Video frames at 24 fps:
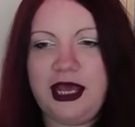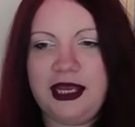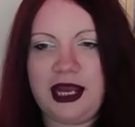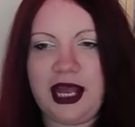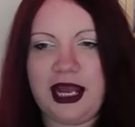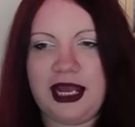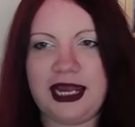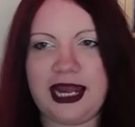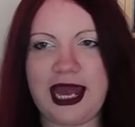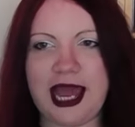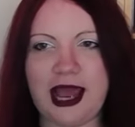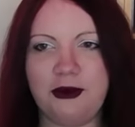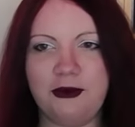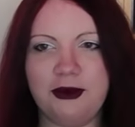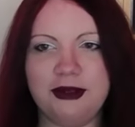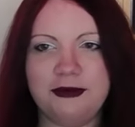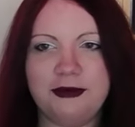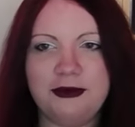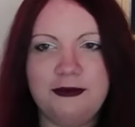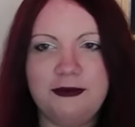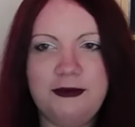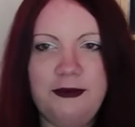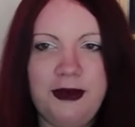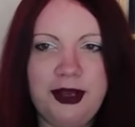and
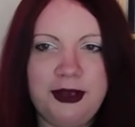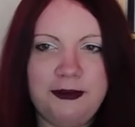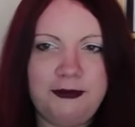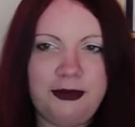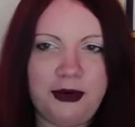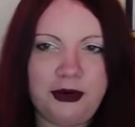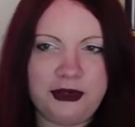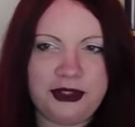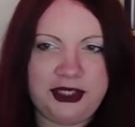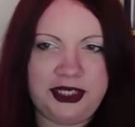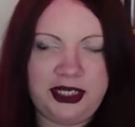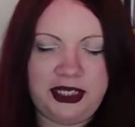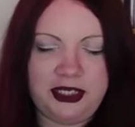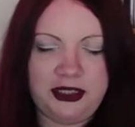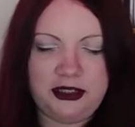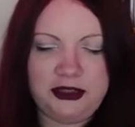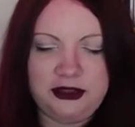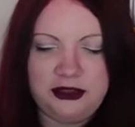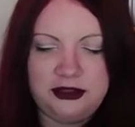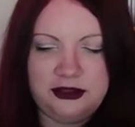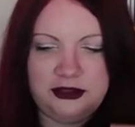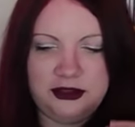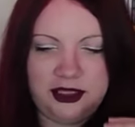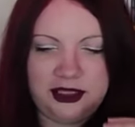allowing my
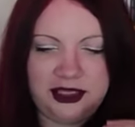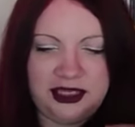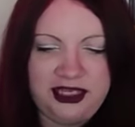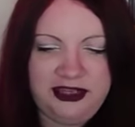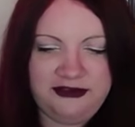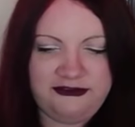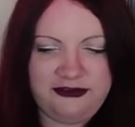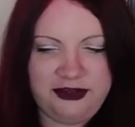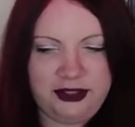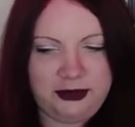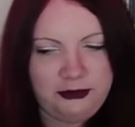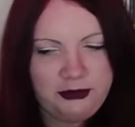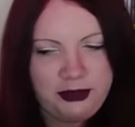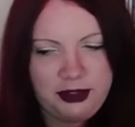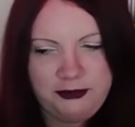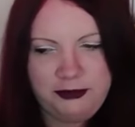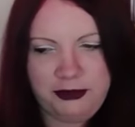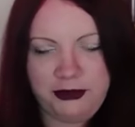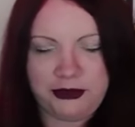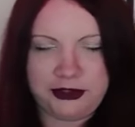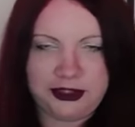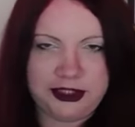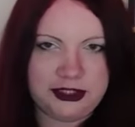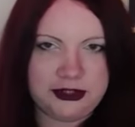body and giving my
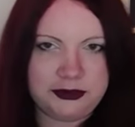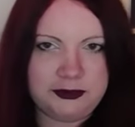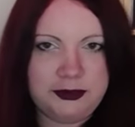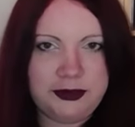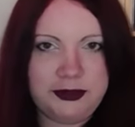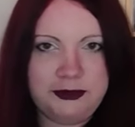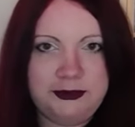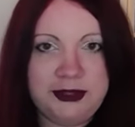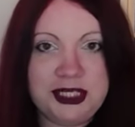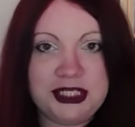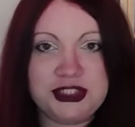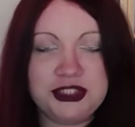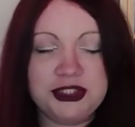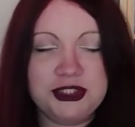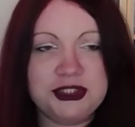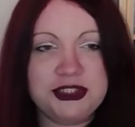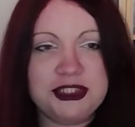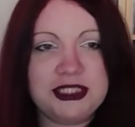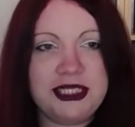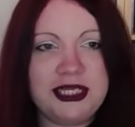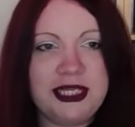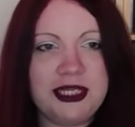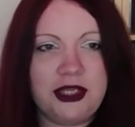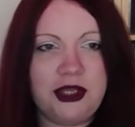body the
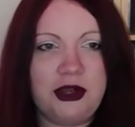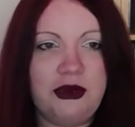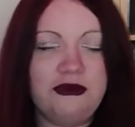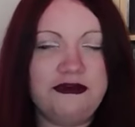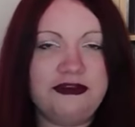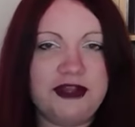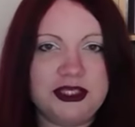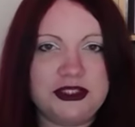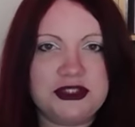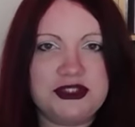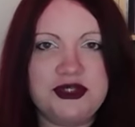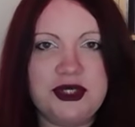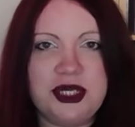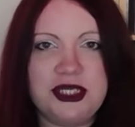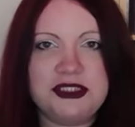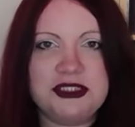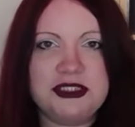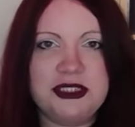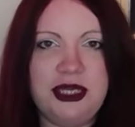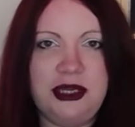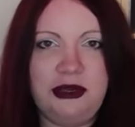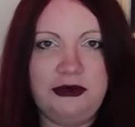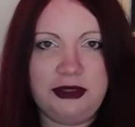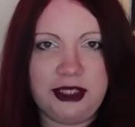permission to let go of that
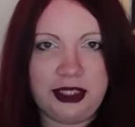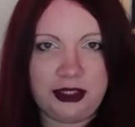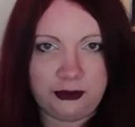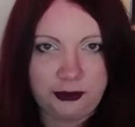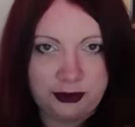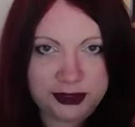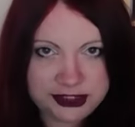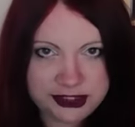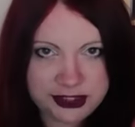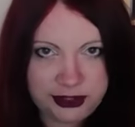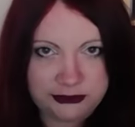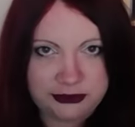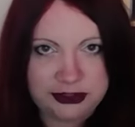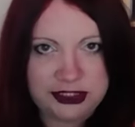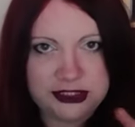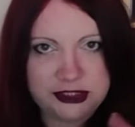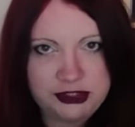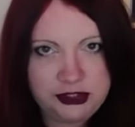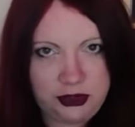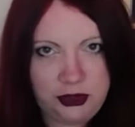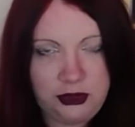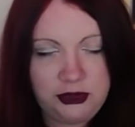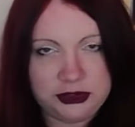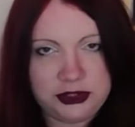stress now. Like, we don't
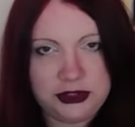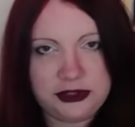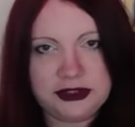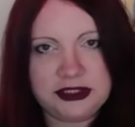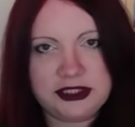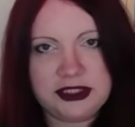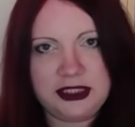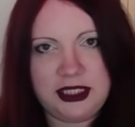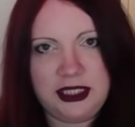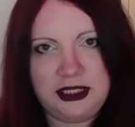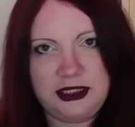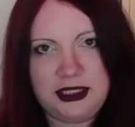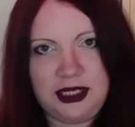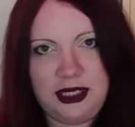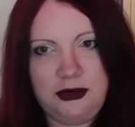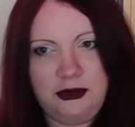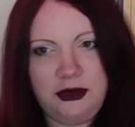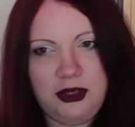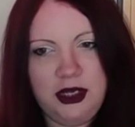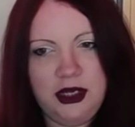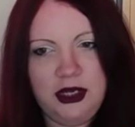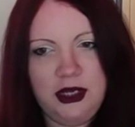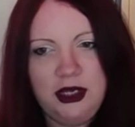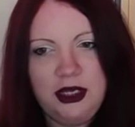need to hold on to that
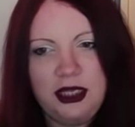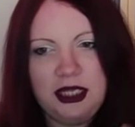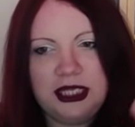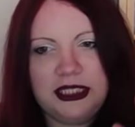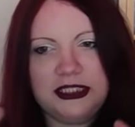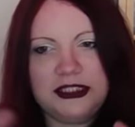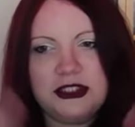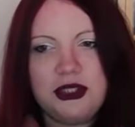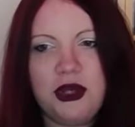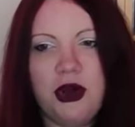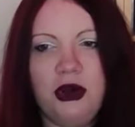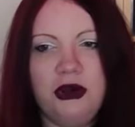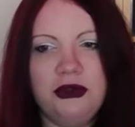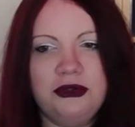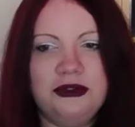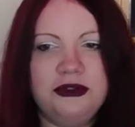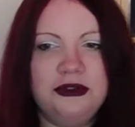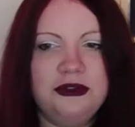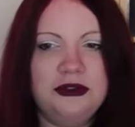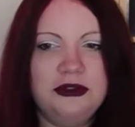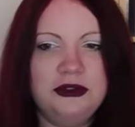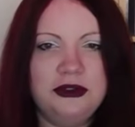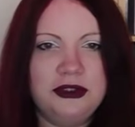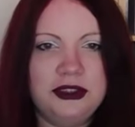now. It's
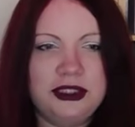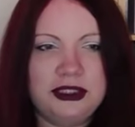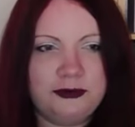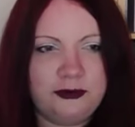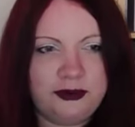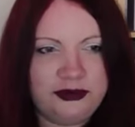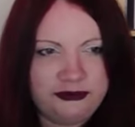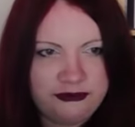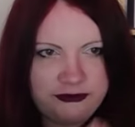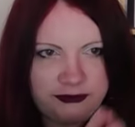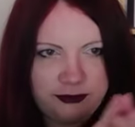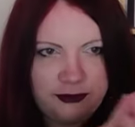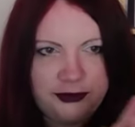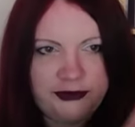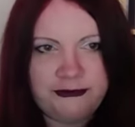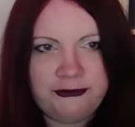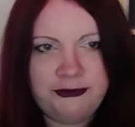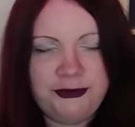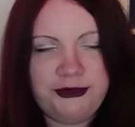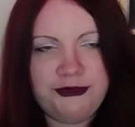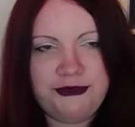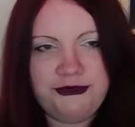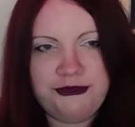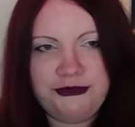gone.
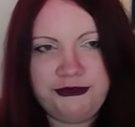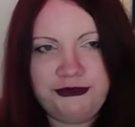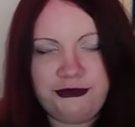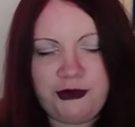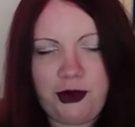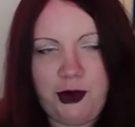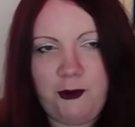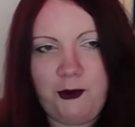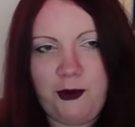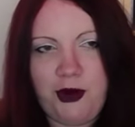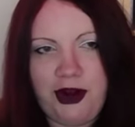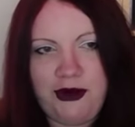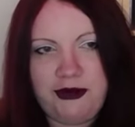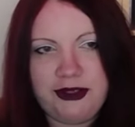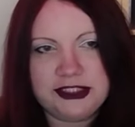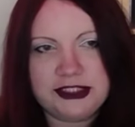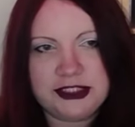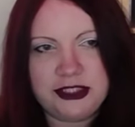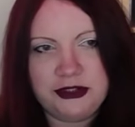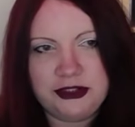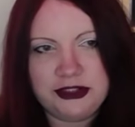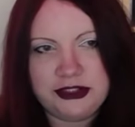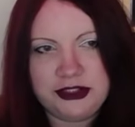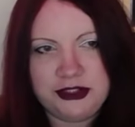We've moved from where
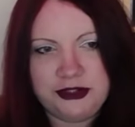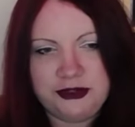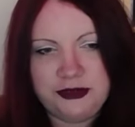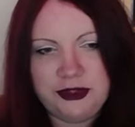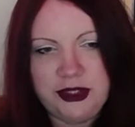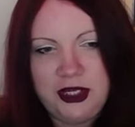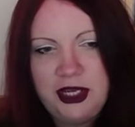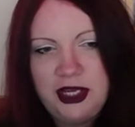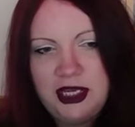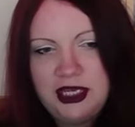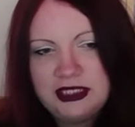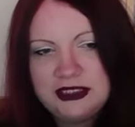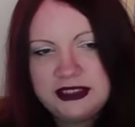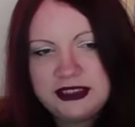it's going to